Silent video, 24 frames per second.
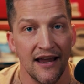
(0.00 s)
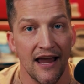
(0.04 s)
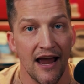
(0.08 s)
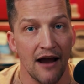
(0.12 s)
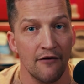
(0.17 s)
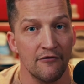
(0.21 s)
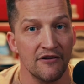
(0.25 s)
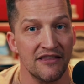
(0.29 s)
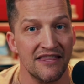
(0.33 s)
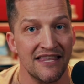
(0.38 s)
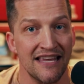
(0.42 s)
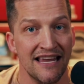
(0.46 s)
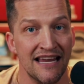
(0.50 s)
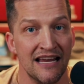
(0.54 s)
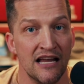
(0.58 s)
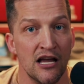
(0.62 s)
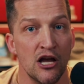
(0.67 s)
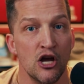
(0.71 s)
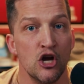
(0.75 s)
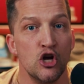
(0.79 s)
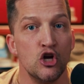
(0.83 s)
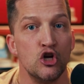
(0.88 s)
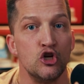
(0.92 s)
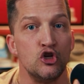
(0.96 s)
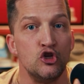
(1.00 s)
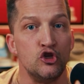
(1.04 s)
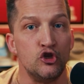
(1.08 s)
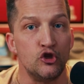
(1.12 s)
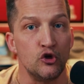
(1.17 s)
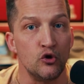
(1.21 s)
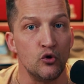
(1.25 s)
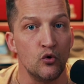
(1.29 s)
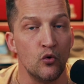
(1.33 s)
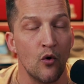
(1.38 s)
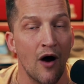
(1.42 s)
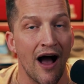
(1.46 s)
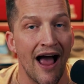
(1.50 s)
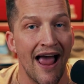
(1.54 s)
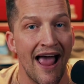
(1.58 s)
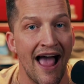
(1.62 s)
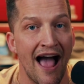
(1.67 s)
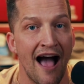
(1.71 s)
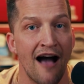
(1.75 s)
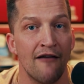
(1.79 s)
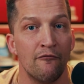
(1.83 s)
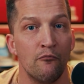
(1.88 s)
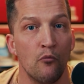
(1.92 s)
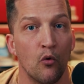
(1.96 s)
everything? Do I
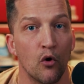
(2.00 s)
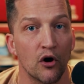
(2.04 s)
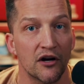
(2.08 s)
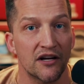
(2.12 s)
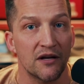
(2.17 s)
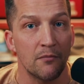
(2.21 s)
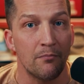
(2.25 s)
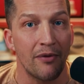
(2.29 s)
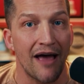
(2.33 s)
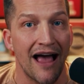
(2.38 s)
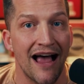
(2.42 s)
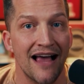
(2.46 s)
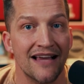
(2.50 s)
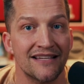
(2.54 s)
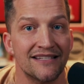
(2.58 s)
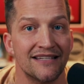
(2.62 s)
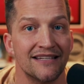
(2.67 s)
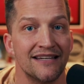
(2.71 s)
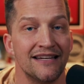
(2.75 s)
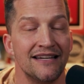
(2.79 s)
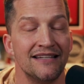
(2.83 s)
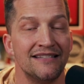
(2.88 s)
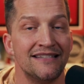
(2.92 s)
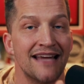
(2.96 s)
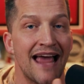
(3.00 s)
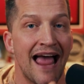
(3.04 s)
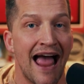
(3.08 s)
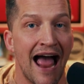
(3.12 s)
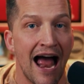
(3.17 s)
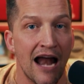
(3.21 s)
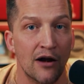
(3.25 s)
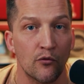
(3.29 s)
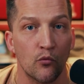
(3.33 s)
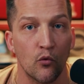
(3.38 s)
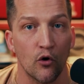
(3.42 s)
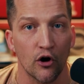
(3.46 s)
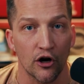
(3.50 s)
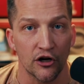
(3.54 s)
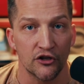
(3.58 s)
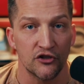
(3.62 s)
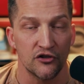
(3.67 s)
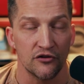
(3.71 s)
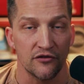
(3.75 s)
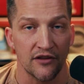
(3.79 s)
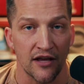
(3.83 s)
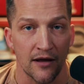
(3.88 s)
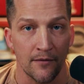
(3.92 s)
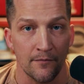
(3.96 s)
have more capacity to add work
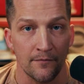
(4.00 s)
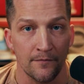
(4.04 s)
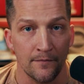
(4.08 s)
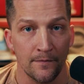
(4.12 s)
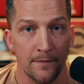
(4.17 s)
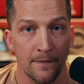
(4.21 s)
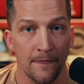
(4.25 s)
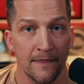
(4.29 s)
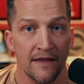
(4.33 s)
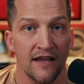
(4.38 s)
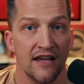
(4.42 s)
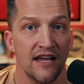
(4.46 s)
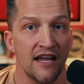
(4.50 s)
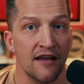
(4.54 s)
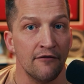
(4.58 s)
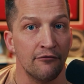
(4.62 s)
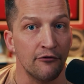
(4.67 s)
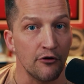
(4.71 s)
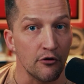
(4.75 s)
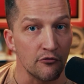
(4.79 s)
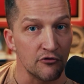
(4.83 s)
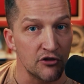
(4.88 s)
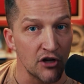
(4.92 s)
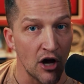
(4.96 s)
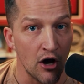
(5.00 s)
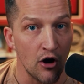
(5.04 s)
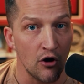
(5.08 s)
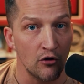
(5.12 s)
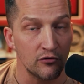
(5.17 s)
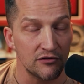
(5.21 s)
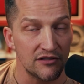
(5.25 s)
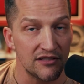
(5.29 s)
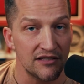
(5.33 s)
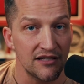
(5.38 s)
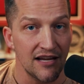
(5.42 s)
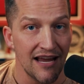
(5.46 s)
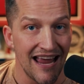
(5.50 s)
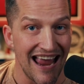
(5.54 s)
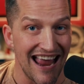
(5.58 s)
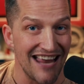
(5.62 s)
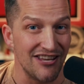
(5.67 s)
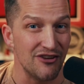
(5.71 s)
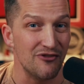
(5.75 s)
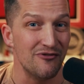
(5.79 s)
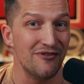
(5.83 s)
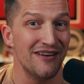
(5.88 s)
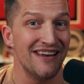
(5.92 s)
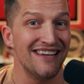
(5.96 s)
to them? If you don't,
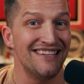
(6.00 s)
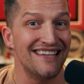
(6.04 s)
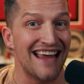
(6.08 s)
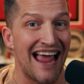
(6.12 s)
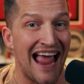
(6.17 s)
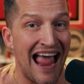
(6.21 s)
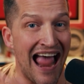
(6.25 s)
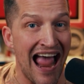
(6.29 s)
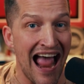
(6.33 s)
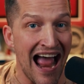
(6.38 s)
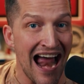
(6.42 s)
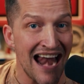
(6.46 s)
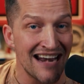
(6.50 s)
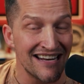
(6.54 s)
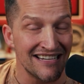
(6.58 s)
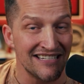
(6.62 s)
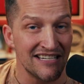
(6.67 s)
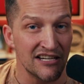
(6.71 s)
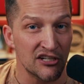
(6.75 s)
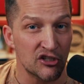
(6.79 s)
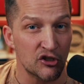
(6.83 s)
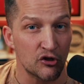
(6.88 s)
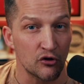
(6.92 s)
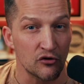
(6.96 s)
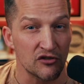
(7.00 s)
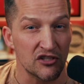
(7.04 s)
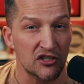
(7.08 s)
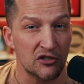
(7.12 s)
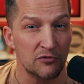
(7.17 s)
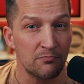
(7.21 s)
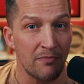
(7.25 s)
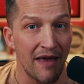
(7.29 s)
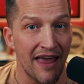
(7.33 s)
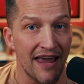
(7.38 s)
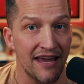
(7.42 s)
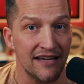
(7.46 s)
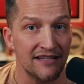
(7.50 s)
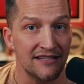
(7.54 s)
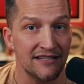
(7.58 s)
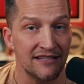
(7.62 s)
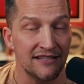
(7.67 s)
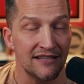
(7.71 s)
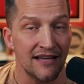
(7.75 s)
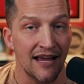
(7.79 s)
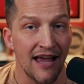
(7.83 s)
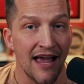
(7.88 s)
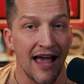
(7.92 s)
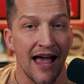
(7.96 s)
and you need to add additional
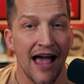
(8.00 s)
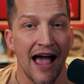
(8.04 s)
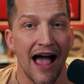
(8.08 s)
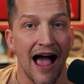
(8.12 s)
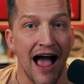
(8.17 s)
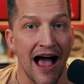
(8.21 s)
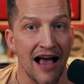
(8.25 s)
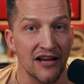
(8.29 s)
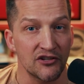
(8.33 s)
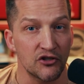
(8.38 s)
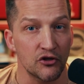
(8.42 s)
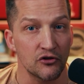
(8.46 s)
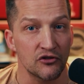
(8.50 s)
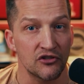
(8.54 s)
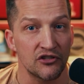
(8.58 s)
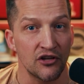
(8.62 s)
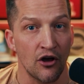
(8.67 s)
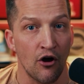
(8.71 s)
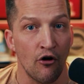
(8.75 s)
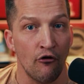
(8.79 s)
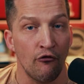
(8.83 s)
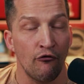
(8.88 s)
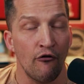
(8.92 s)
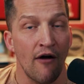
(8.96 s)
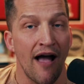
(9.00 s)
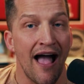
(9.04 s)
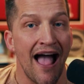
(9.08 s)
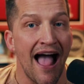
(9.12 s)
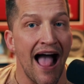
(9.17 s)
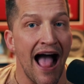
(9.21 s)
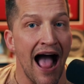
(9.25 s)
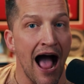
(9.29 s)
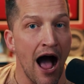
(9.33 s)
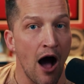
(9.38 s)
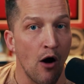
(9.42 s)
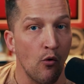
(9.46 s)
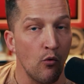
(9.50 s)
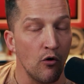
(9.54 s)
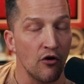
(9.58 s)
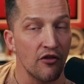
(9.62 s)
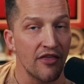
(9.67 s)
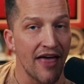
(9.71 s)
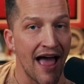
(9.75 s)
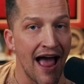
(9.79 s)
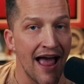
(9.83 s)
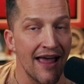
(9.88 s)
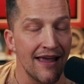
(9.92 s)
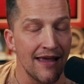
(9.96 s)
space, ask yourself, how will
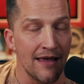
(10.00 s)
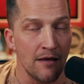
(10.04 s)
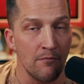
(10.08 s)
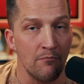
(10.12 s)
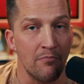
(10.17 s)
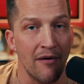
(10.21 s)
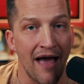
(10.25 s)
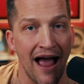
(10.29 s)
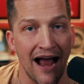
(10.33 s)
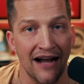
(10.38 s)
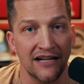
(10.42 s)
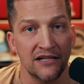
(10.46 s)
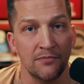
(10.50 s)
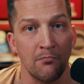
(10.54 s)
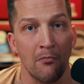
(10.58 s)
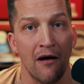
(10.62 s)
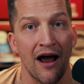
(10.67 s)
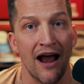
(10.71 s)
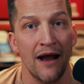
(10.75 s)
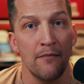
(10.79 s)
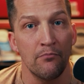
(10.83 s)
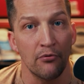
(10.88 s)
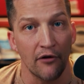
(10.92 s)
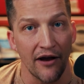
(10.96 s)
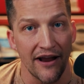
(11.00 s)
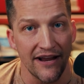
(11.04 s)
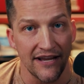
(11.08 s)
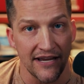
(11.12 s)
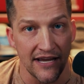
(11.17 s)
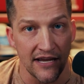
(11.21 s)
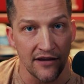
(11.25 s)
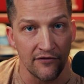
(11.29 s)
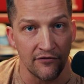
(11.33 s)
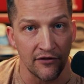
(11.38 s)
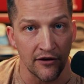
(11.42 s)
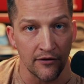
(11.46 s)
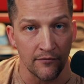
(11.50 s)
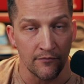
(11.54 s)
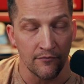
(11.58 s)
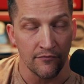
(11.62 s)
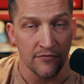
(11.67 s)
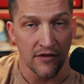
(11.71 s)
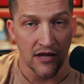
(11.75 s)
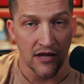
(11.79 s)
that impact my break even?